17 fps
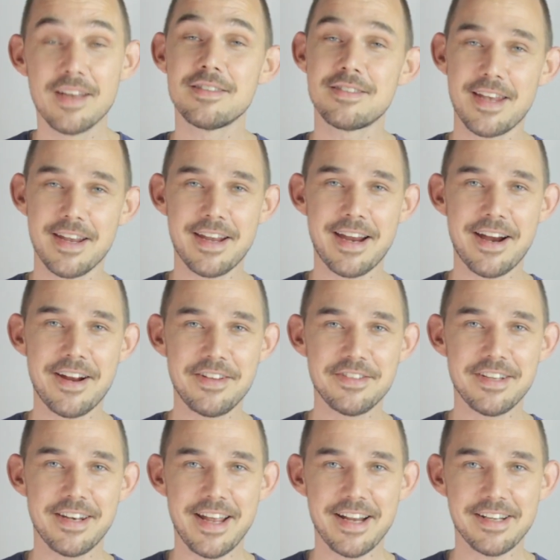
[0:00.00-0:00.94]
Take care
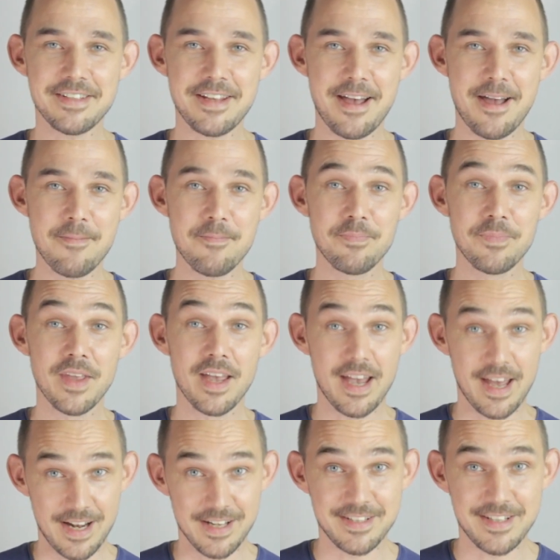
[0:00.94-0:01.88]
until next time,
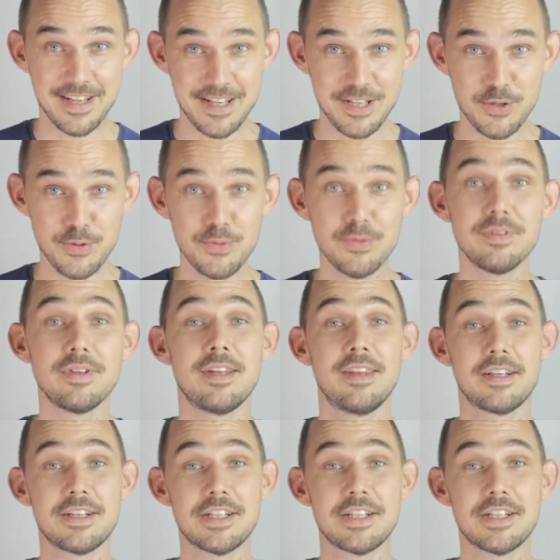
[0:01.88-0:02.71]
and I'll see you in the